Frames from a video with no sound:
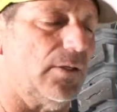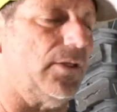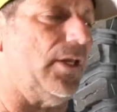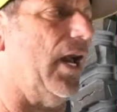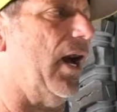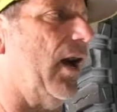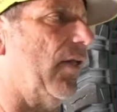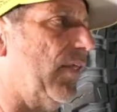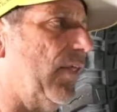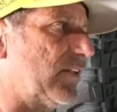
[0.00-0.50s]

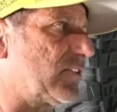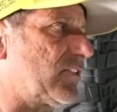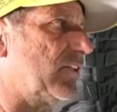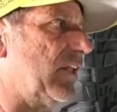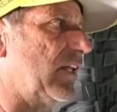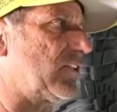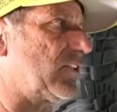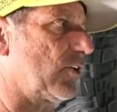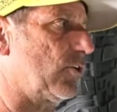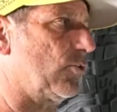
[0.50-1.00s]
Yeah,
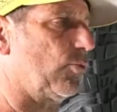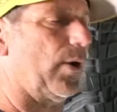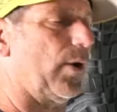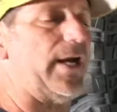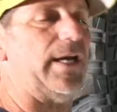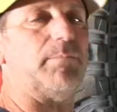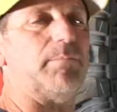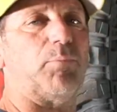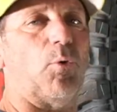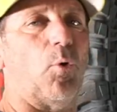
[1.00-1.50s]
that's a
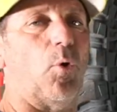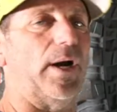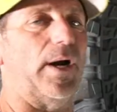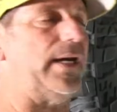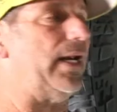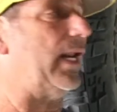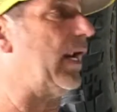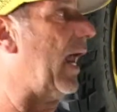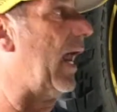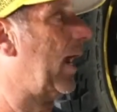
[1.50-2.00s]
great
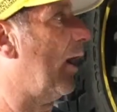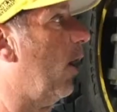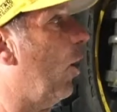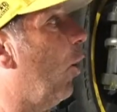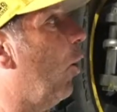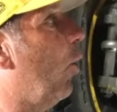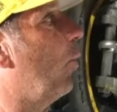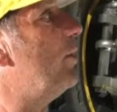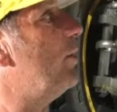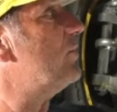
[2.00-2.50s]
point. And I
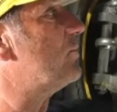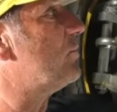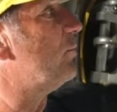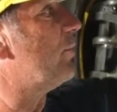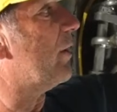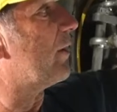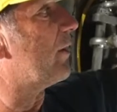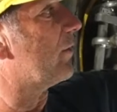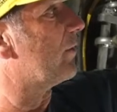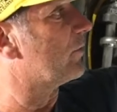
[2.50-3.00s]
always
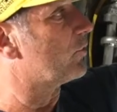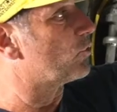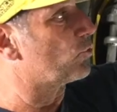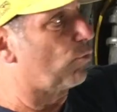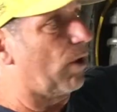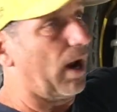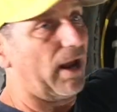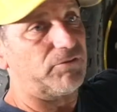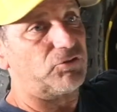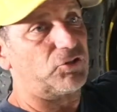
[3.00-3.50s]
do that on the
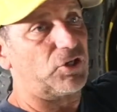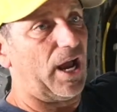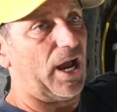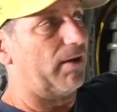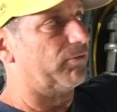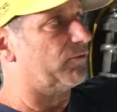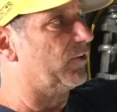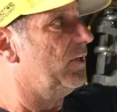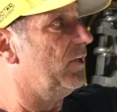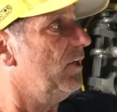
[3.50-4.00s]
drive
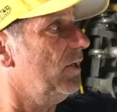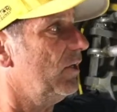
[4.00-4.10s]
shaft.